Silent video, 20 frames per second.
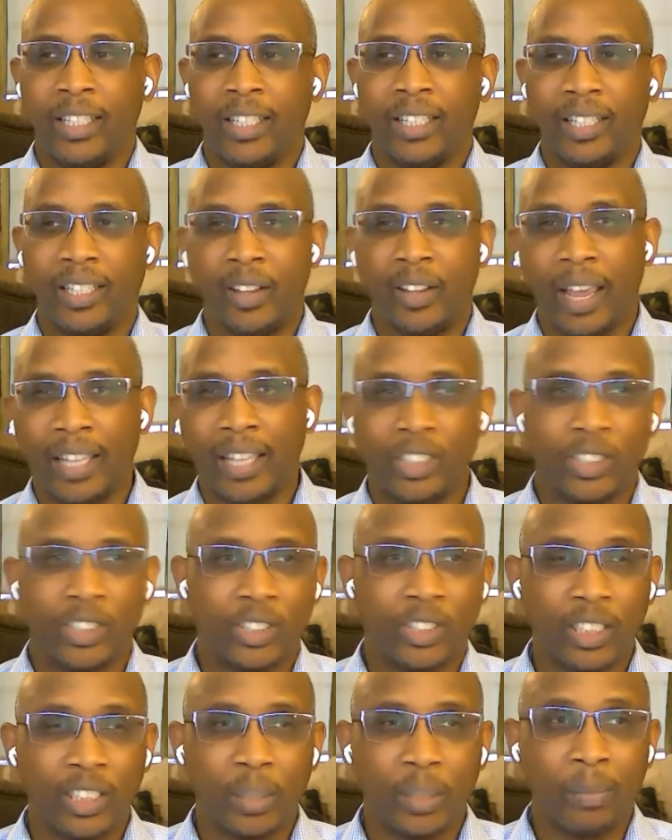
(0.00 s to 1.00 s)
as you're
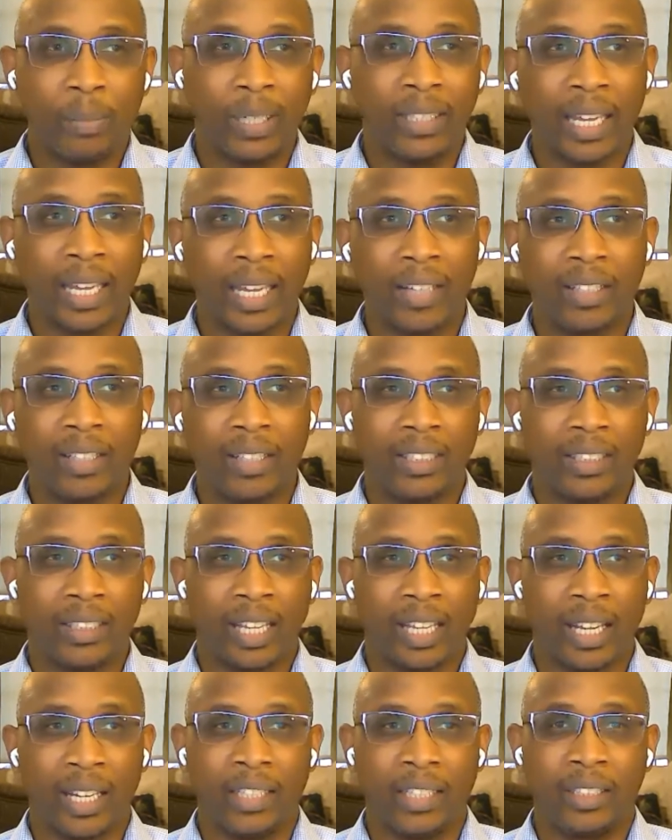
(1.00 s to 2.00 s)
starting to build out
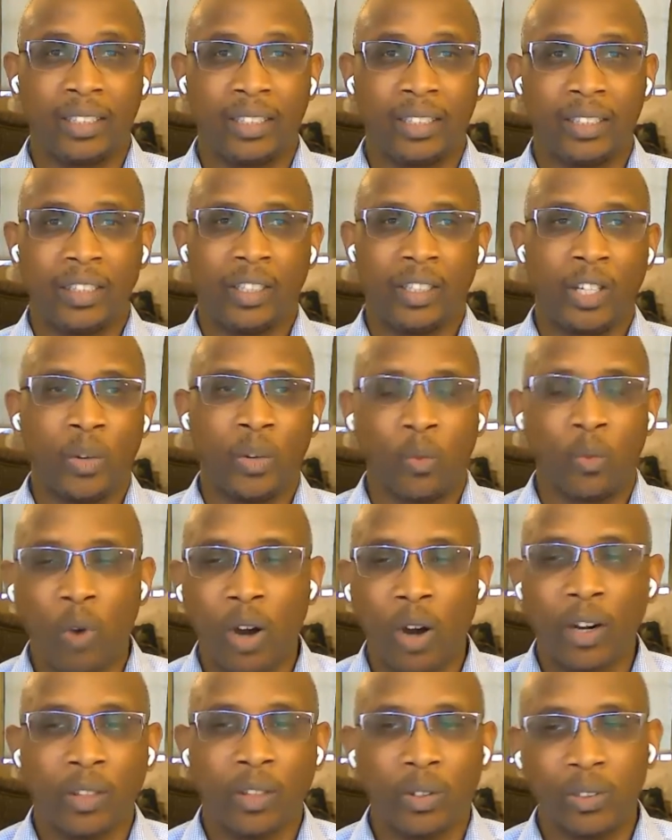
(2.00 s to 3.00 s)
design, what
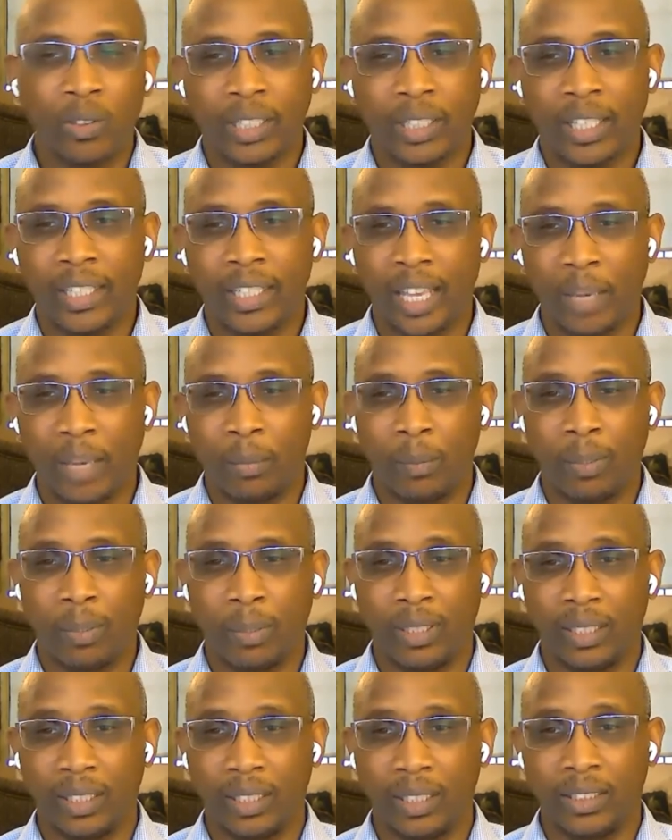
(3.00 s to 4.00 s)
are those key
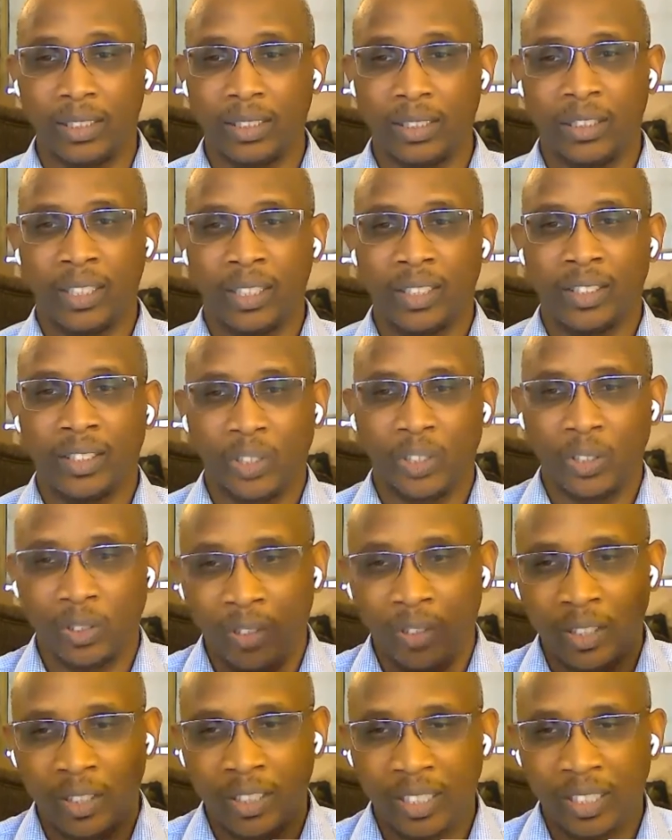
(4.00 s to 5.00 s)
capabilities? So
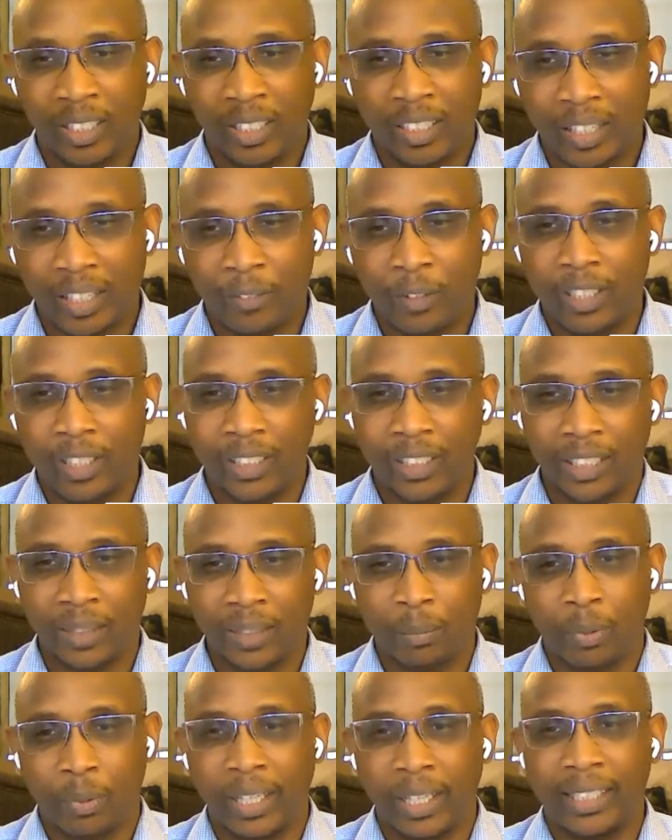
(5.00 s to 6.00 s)
if you could just
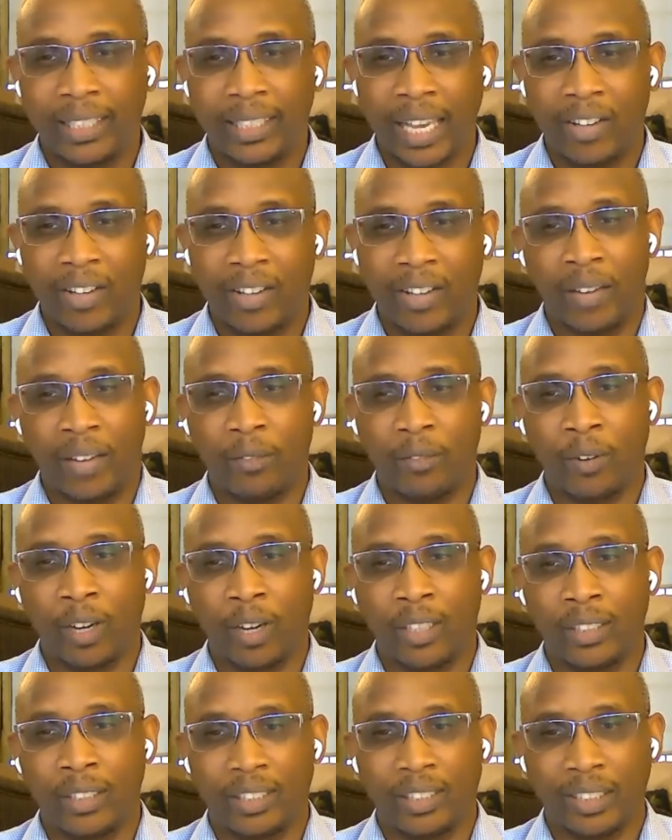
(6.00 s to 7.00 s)
break it down again for
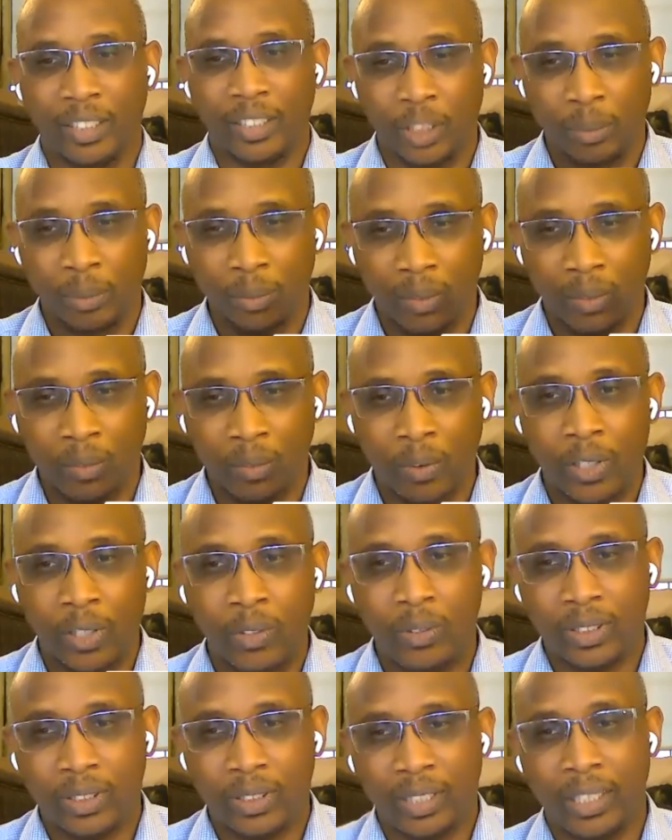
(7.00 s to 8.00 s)
us in terms of what do you
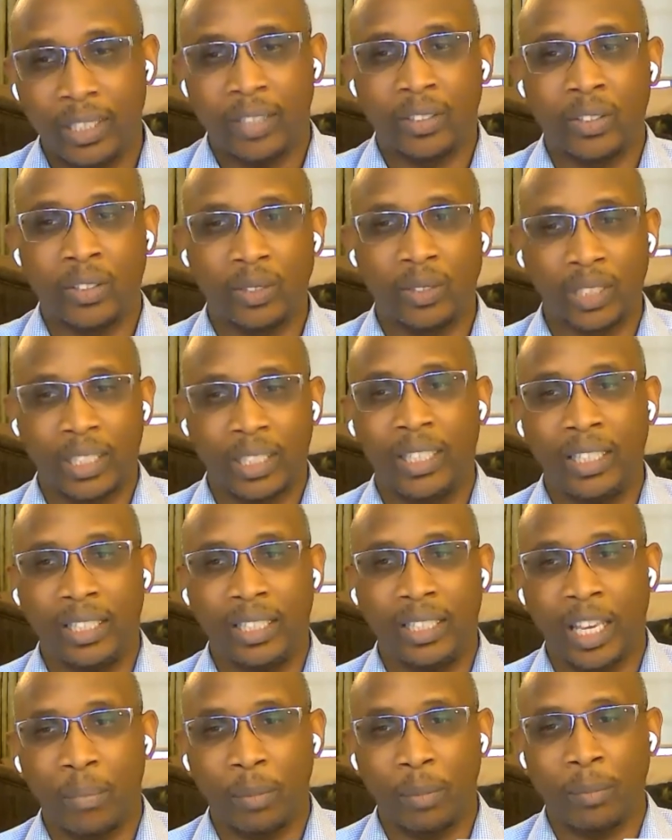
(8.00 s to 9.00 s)
see as those key
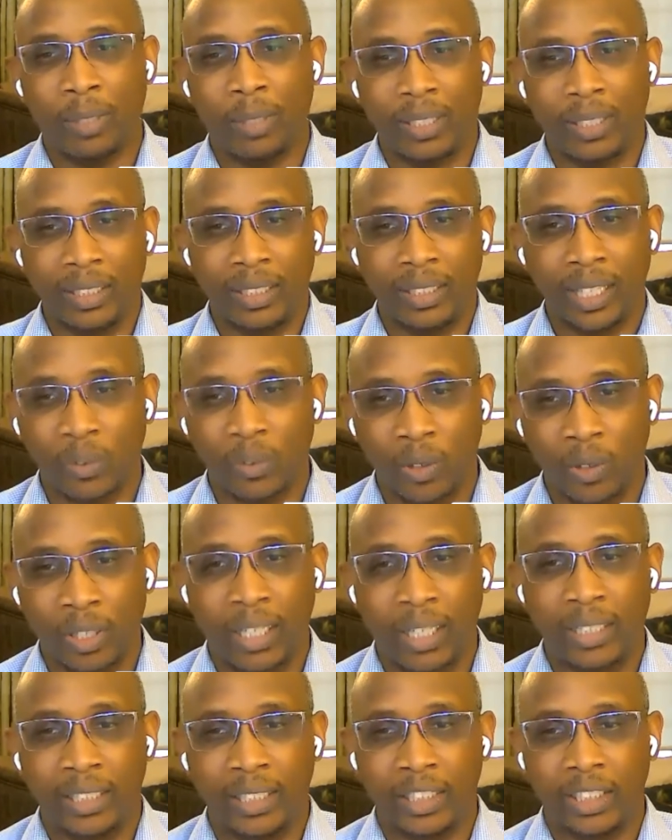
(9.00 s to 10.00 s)
capabilities that an
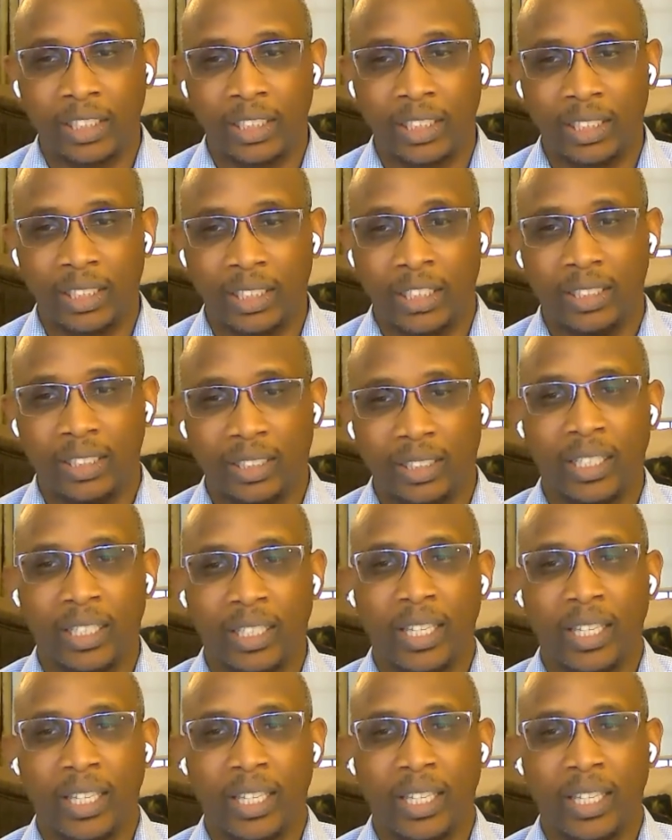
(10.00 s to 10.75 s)
organization needs?